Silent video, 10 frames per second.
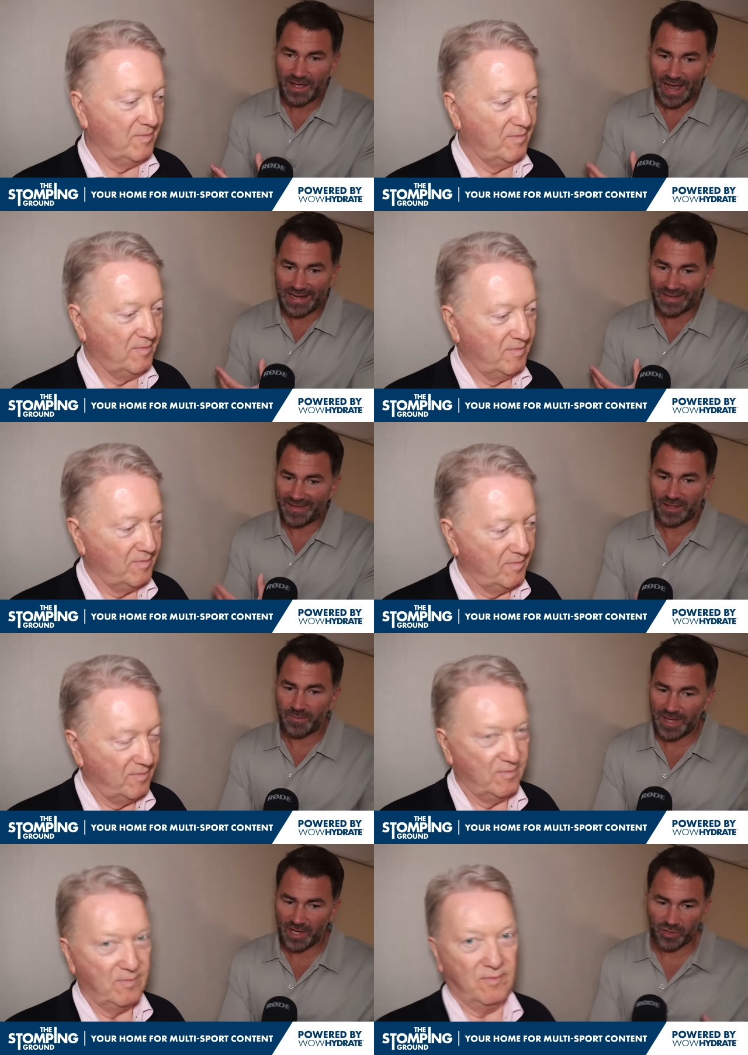Speaker 1: and they can
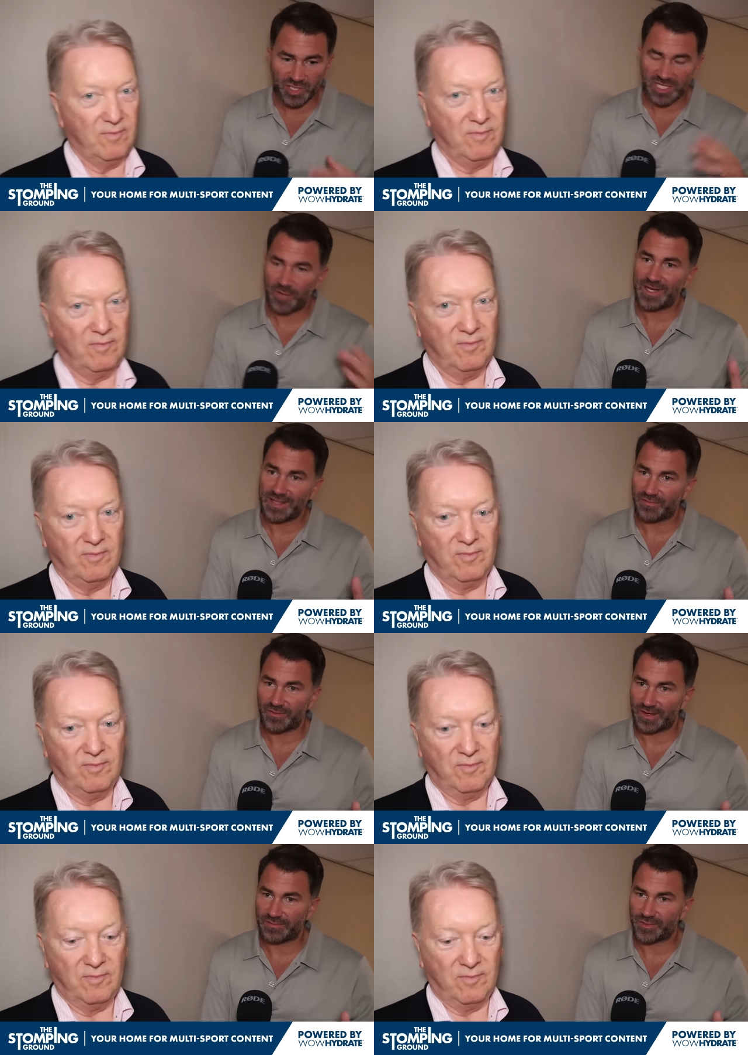be across so many
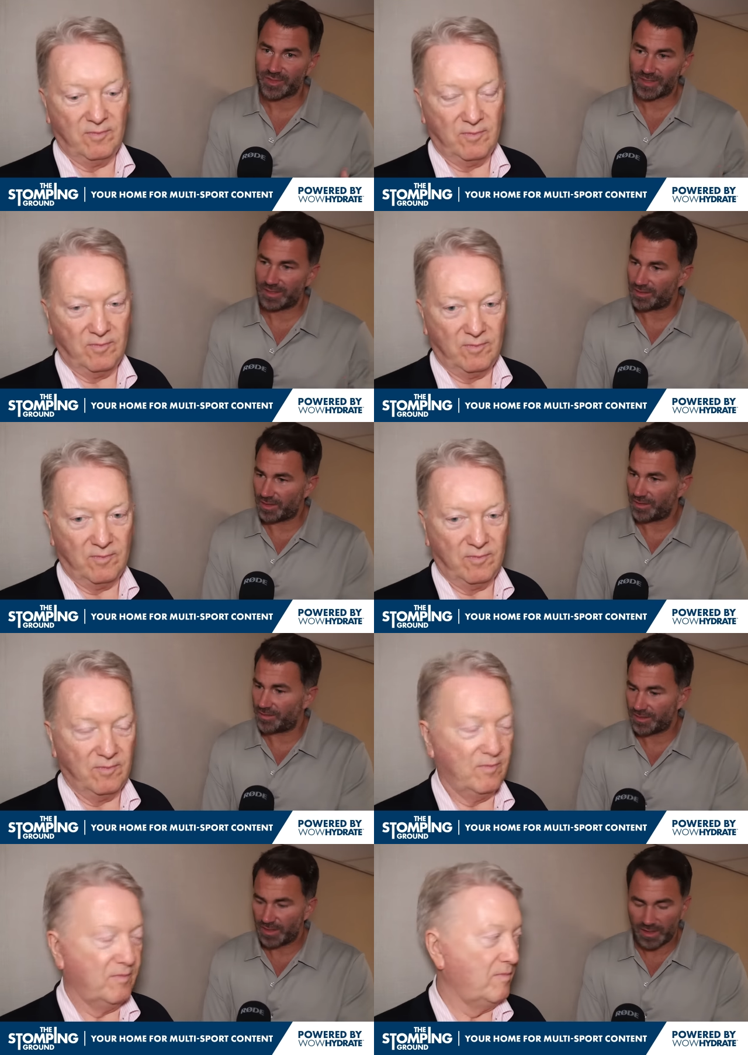different levels. I mean, look,
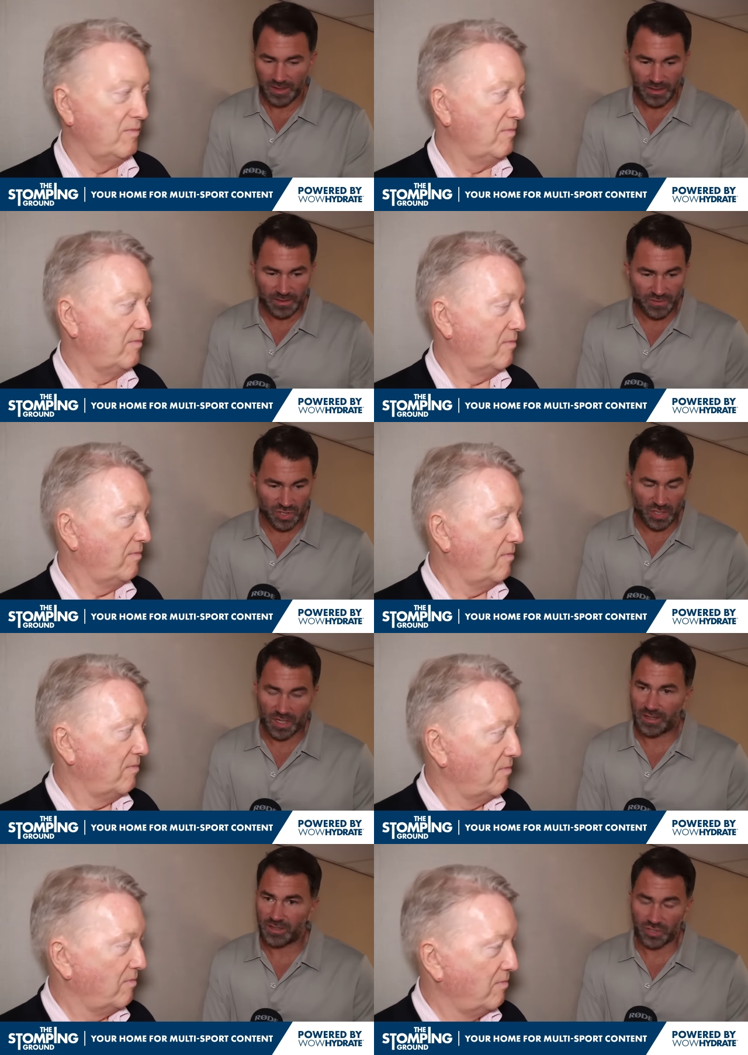on June
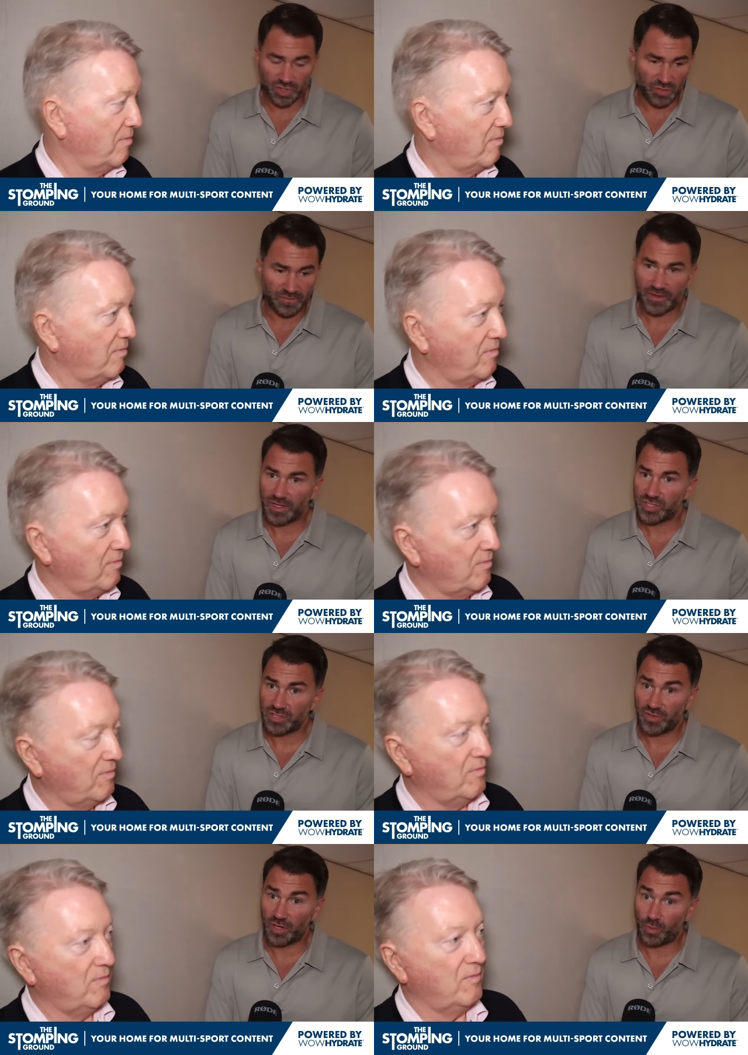1st,
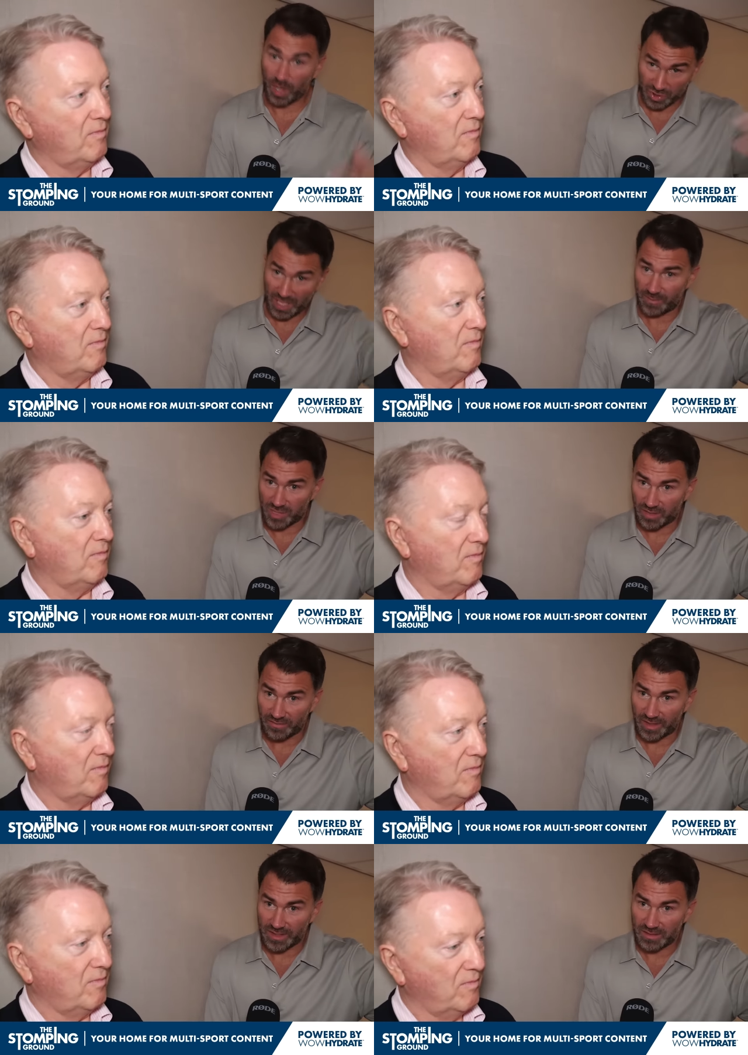you've got World Championship
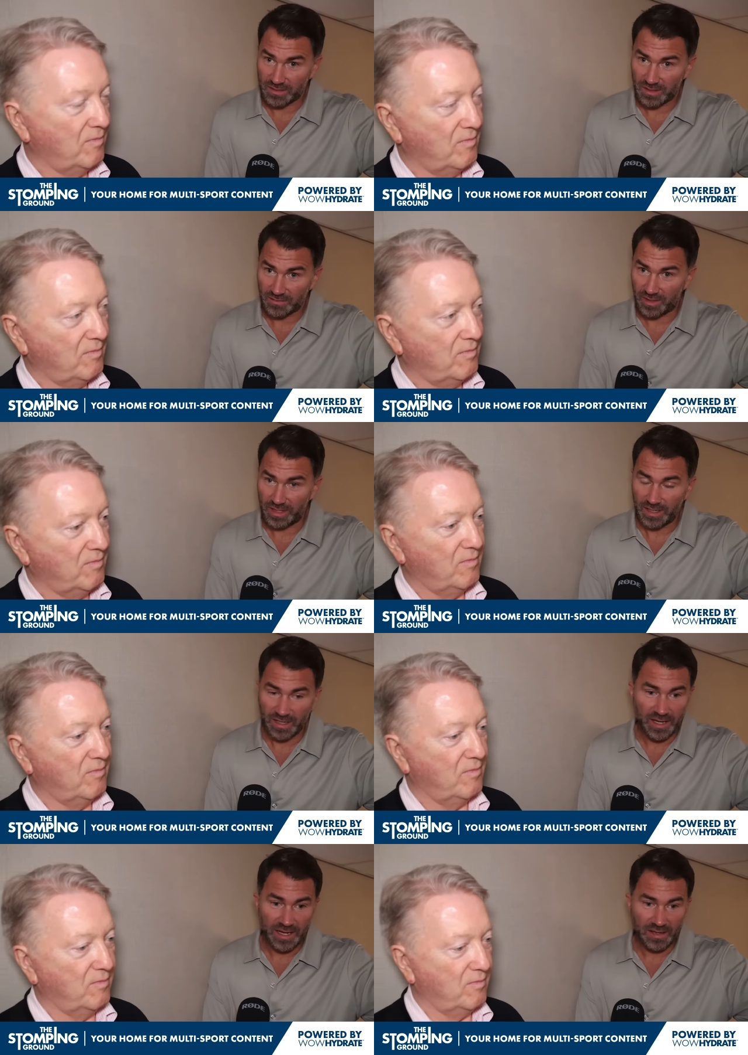fights, right?
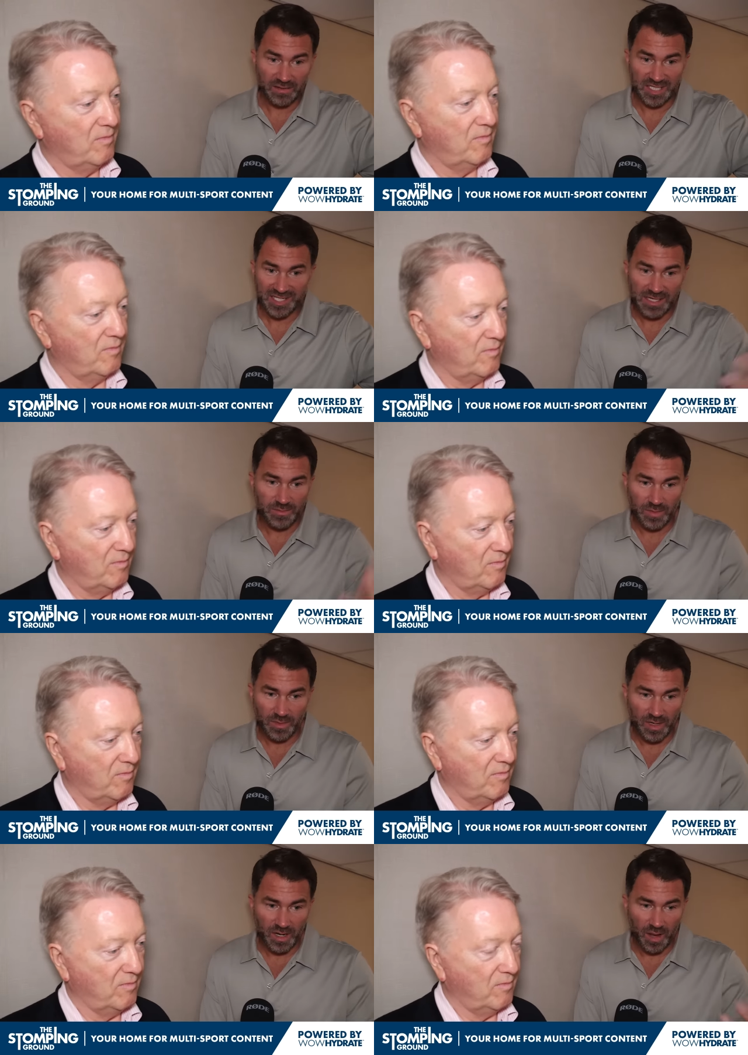The same
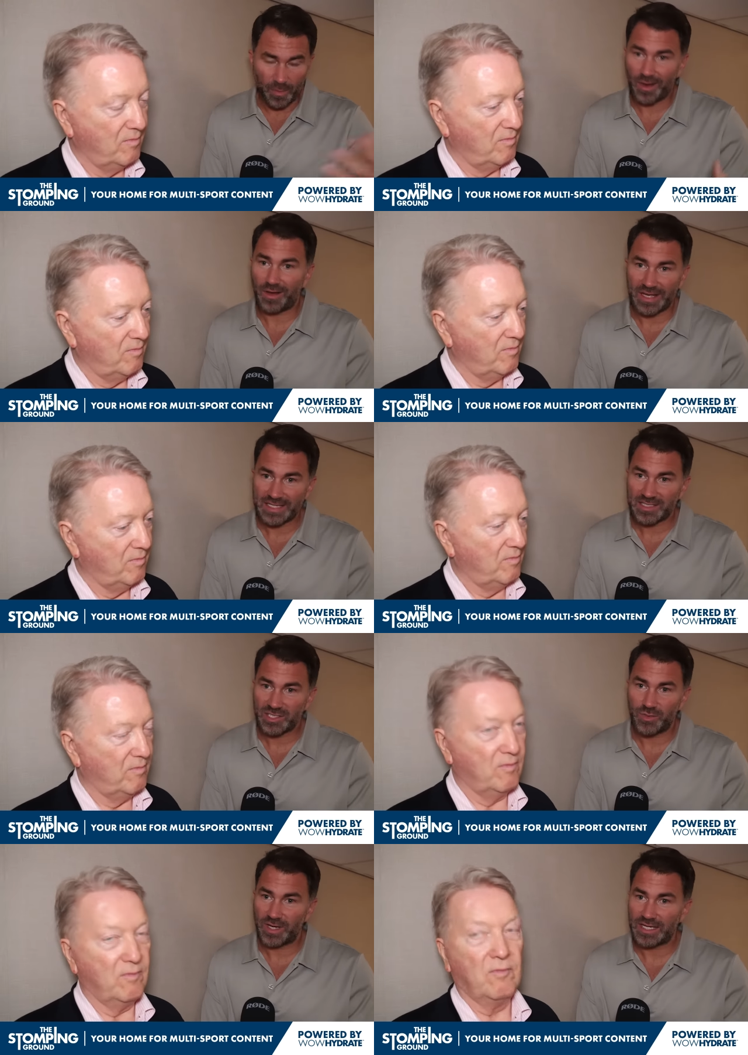applies
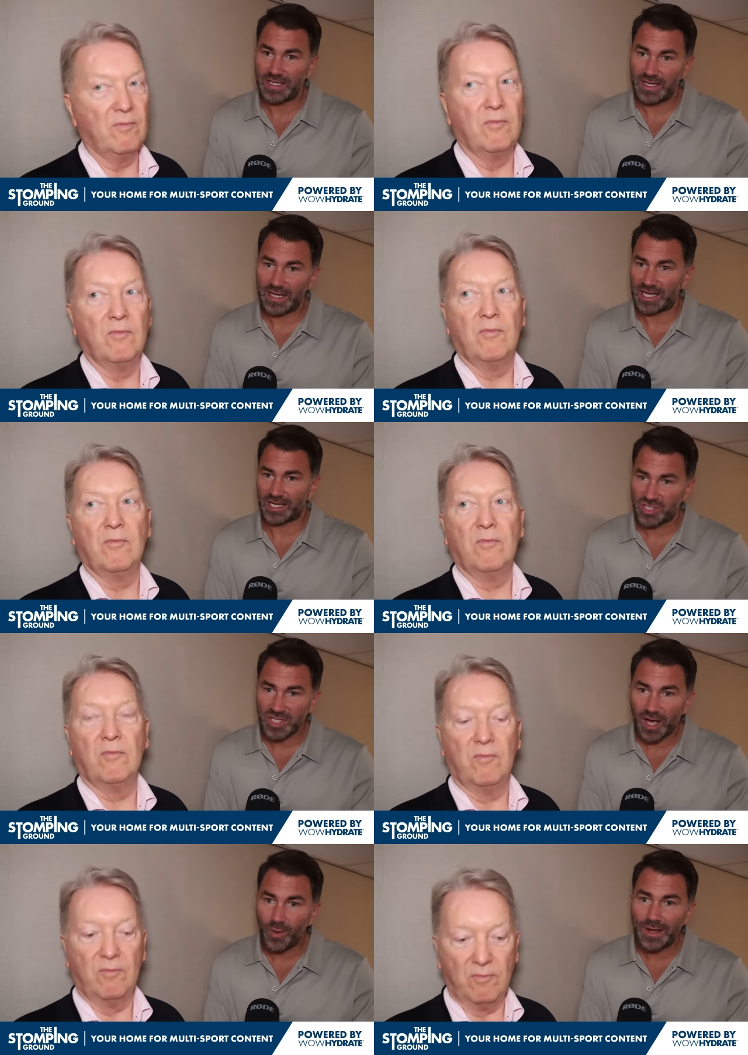to a English
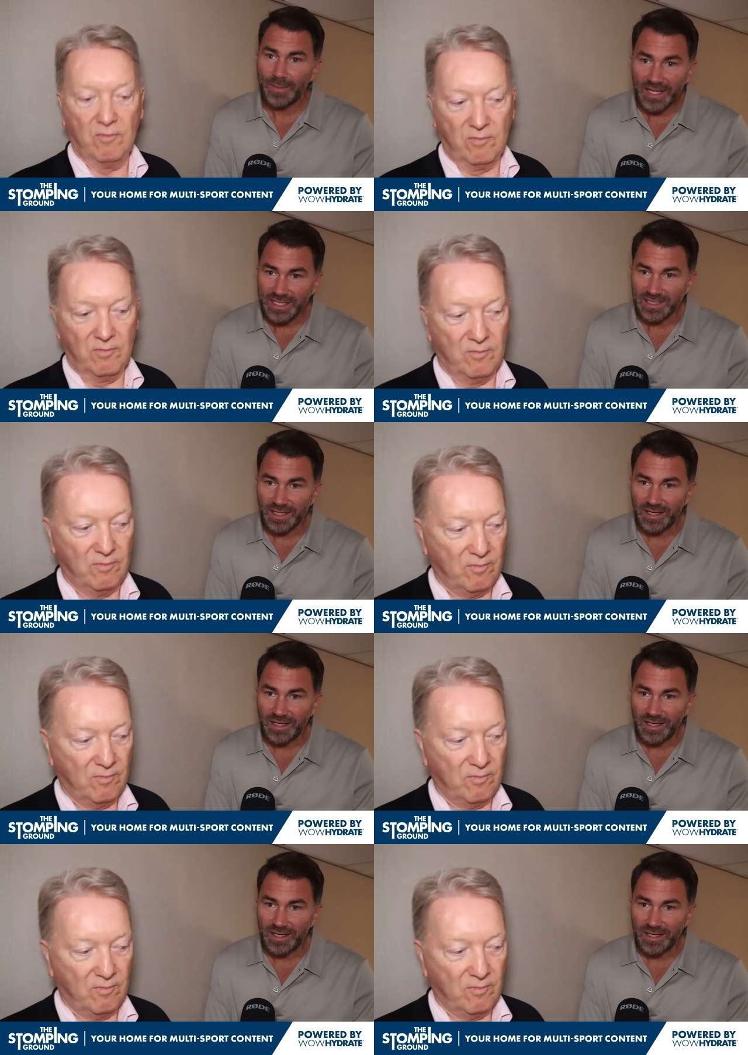title eliminator.